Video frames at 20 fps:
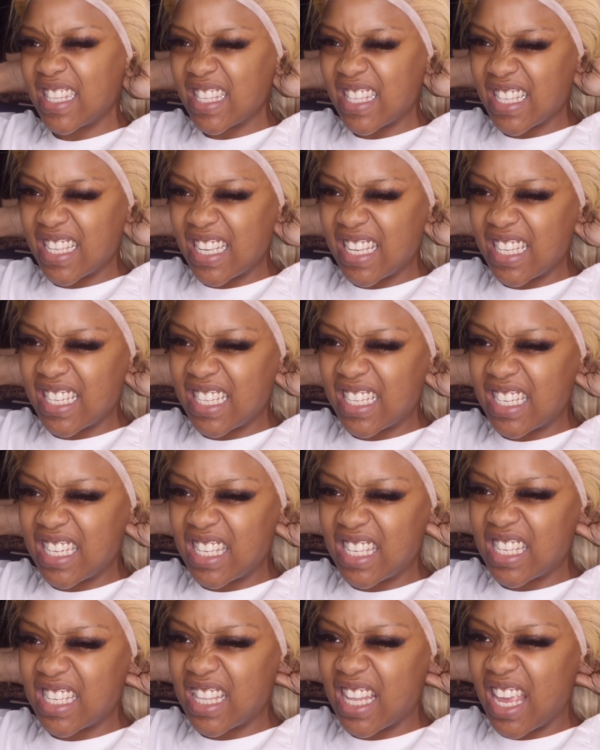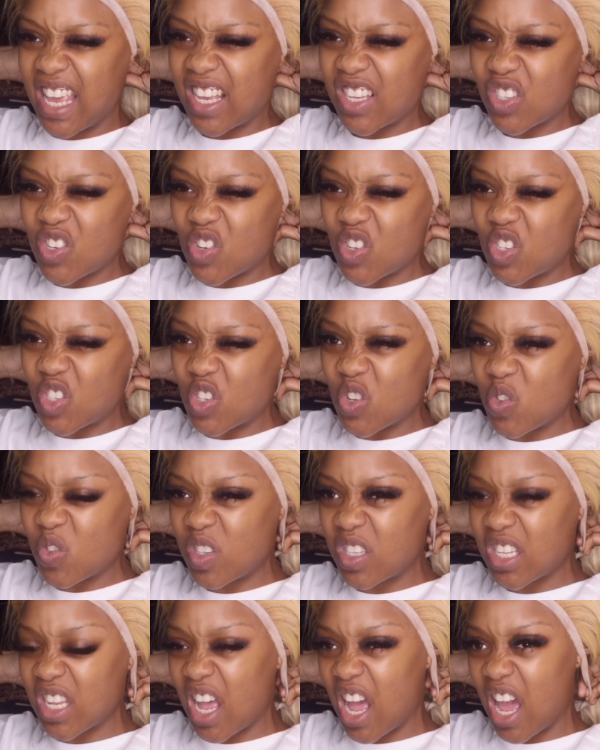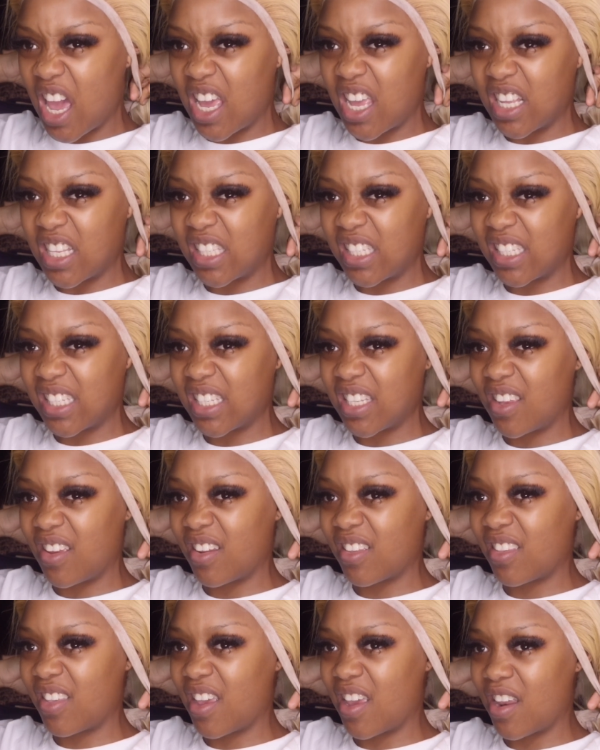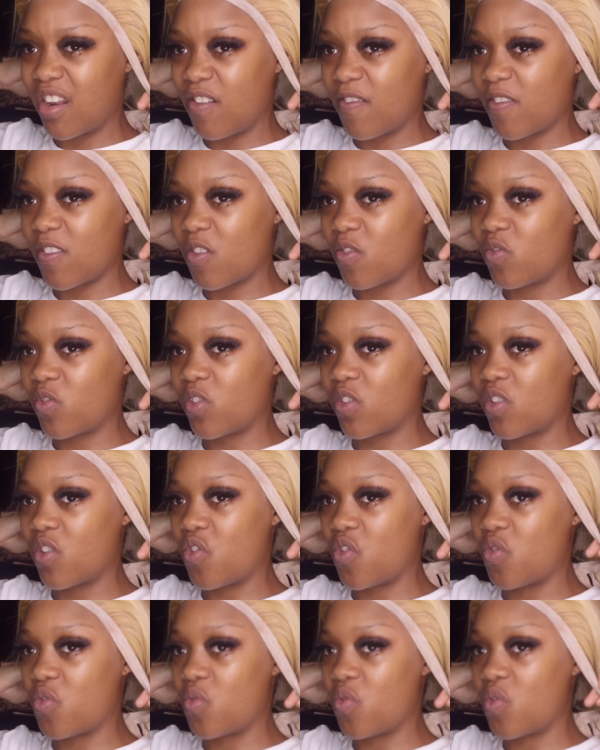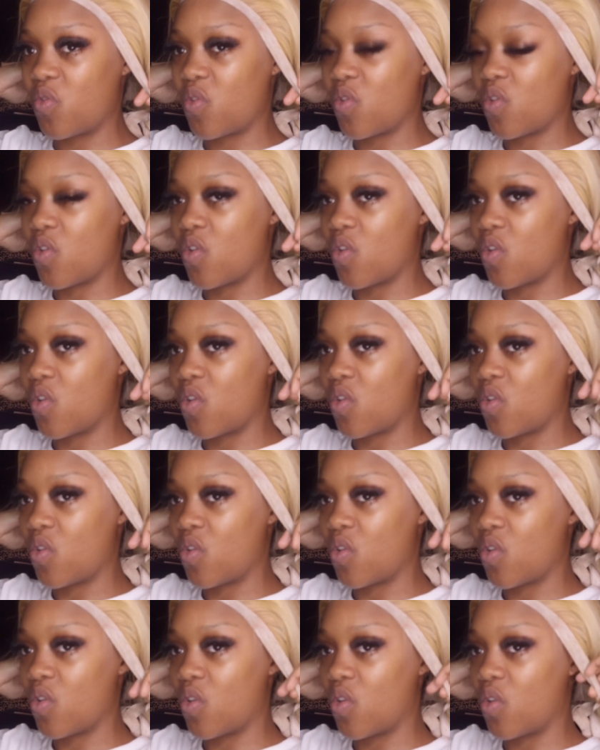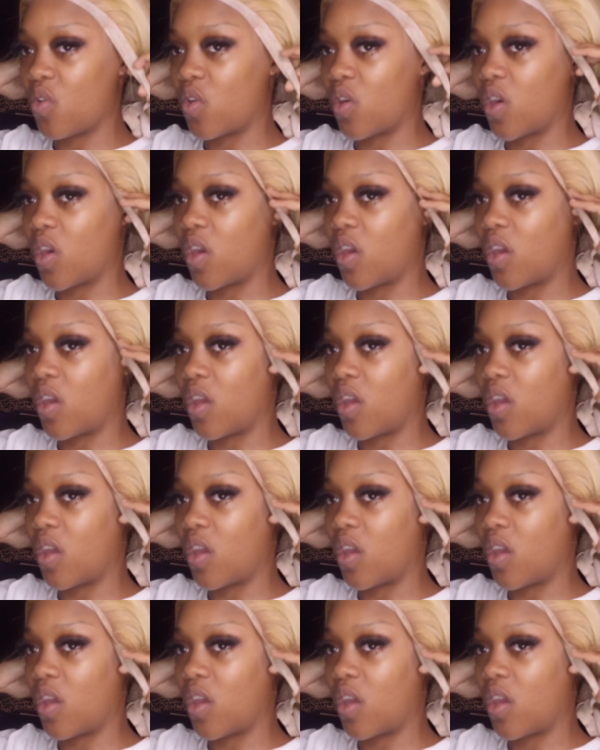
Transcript: these things are so tight. Gotta take it off so slow. Okay.